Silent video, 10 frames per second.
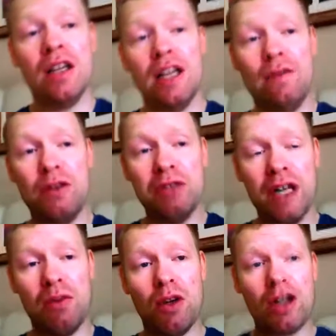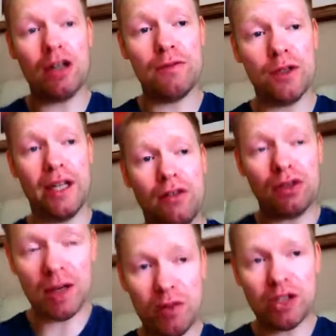If you really want to go for it,
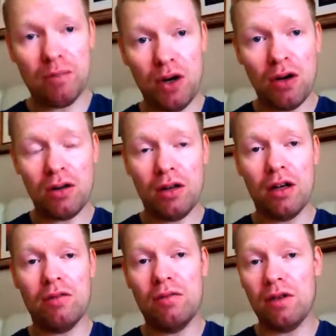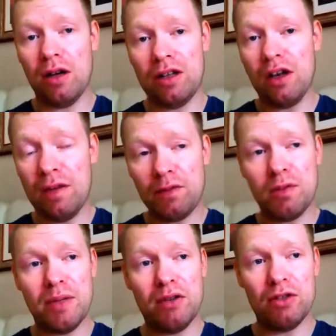grab a spot. I'd love to
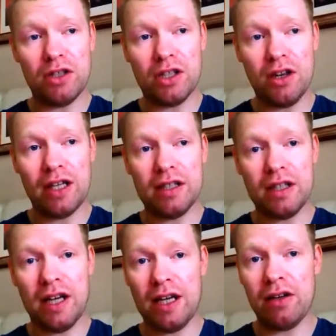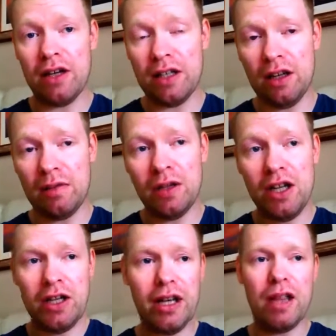build your sites, and
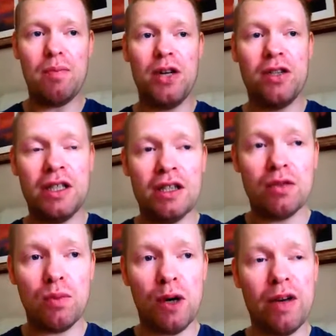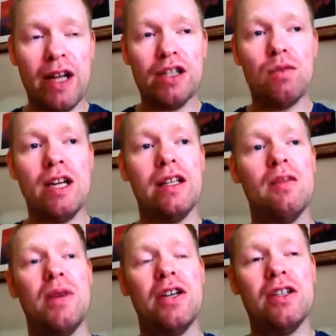you get the bonuses as well. Next week the
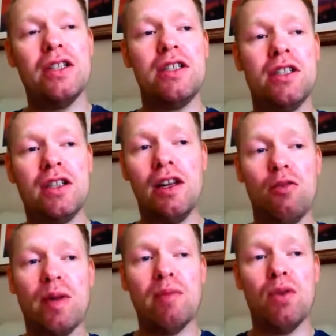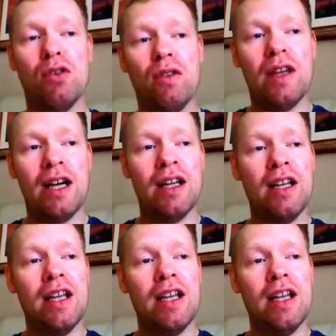bonus is just a little bit more on that.